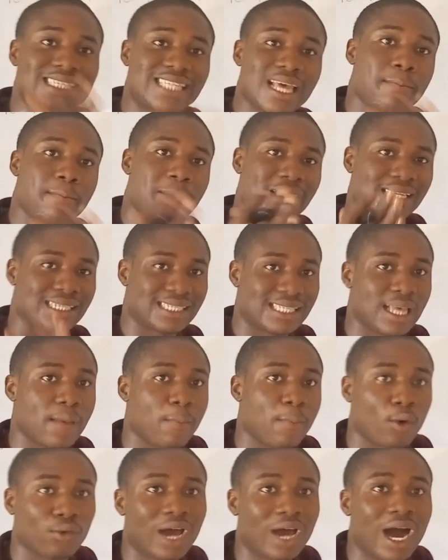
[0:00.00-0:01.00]
step by
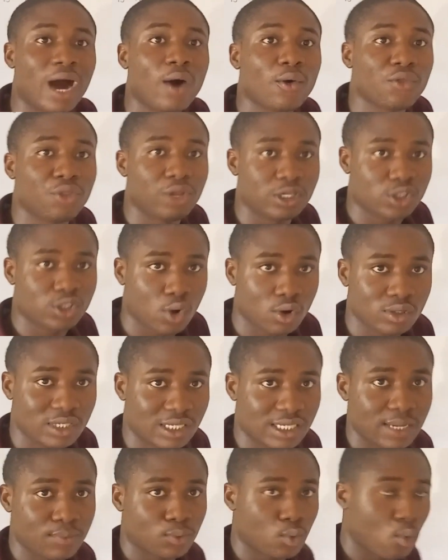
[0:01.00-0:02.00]
step on how this
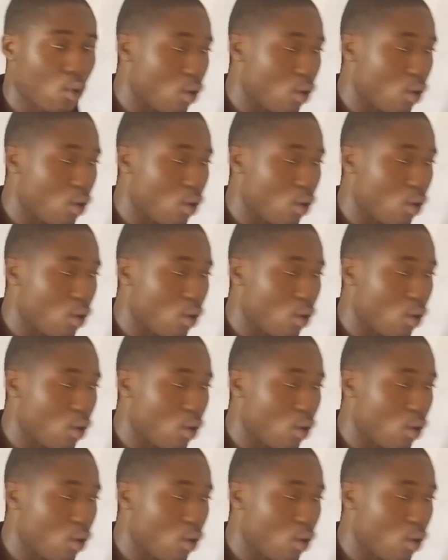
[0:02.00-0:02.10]
concept